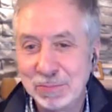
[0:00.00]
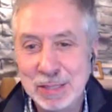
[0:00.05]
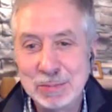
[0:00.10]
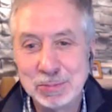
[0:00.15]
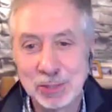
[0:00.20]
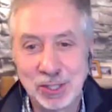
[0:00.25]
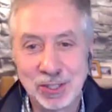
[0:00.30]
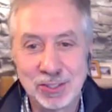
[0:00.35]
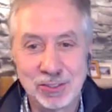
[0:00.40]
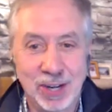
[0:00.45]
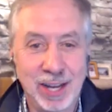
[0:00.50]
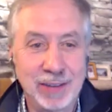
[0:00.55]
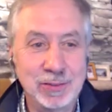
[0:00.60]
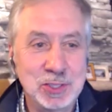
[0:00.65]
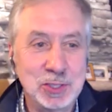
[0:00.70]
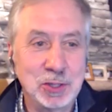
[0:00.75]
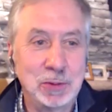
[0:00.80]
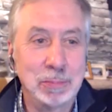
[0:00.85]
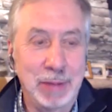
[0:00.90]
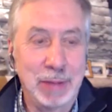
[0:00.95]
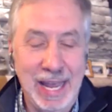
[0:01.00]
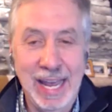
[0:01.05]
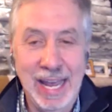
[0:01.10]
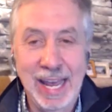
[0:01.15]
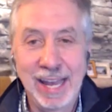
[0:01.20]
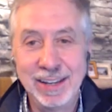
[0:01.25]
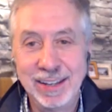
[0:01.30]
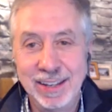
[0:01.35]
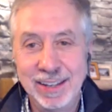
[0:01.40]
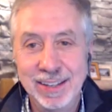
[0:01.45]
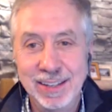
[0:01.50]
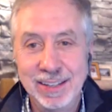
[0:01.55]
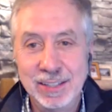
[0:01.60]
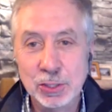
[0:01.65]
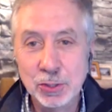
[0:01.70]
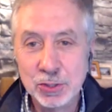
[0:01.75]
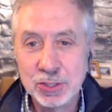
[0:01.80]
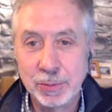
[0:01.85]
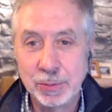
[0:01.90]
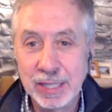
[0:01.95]
people aren't driving so bad.
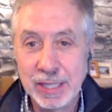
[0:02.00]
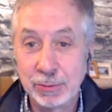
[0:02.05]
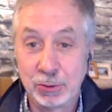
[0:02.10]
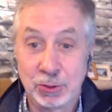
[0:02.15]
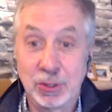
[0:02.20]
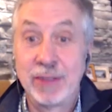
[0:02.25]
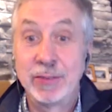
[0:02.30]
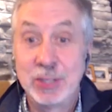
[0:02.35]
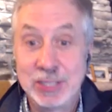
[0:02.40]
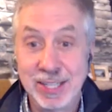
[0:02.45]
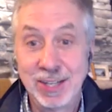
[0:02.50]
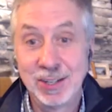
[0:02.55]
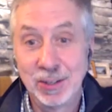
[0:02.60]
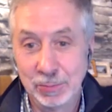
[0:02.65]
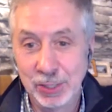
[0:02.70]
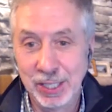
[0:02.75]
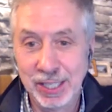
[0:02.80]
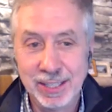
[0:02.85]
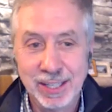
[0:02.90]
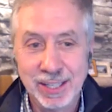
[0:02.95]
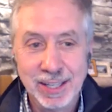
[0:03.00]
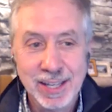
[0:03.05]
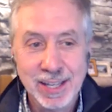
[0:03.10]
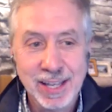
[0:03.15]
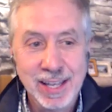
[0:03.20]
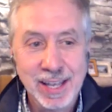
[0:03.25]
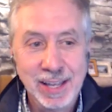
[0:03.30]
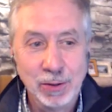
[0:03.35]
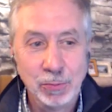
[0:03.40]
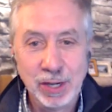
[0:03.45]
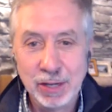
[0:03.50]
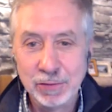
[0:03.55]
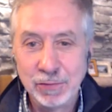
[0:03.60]
Used to be they were driving terribly, when in